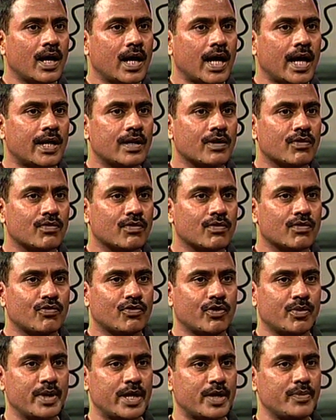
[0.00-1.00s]
And
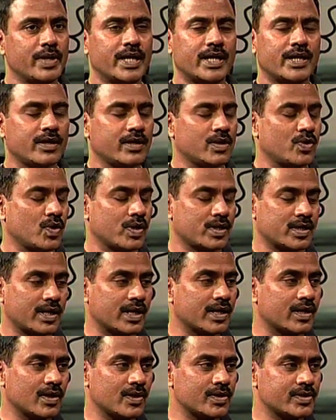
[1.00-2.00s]
for becoming an underwater
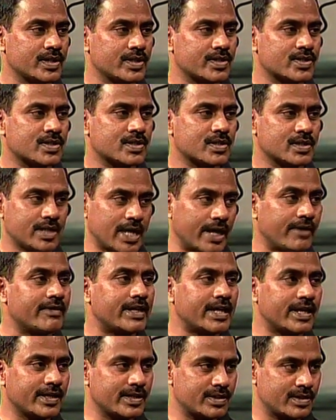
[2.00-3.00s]
archaeologist,
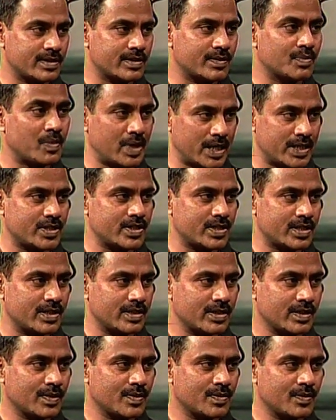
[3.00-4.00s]
diving is must,
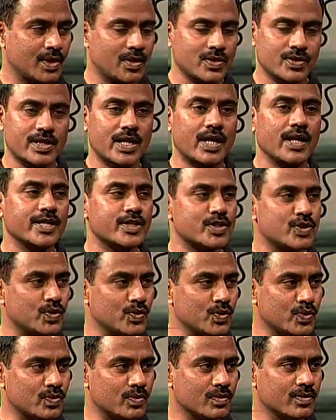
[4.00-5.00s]
because unless
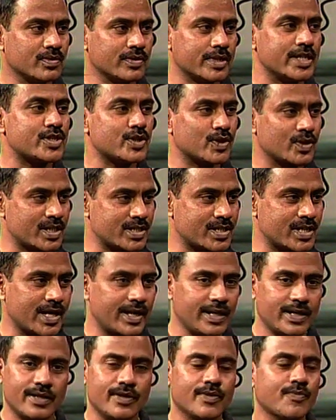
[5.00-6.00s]
you reach on the
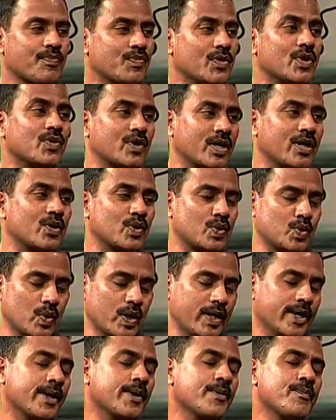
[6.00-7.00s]
site, you cannot
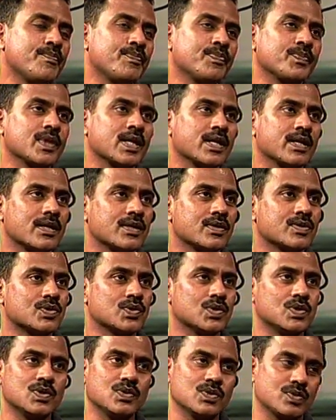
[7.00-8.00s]
work.
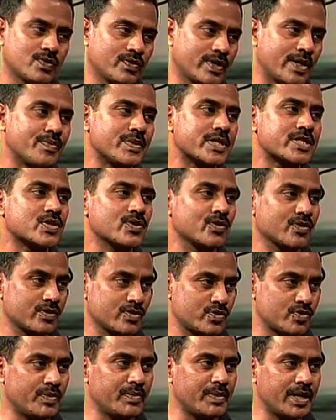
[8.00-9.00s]
So one must know the
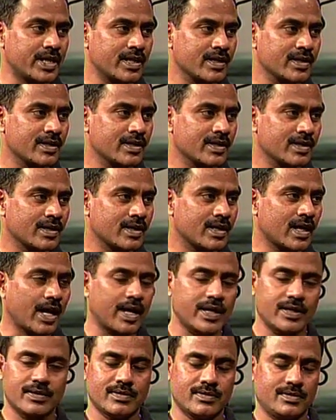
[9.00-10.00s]
swimming,
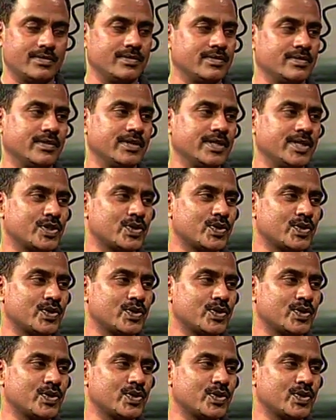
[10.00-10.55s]
and he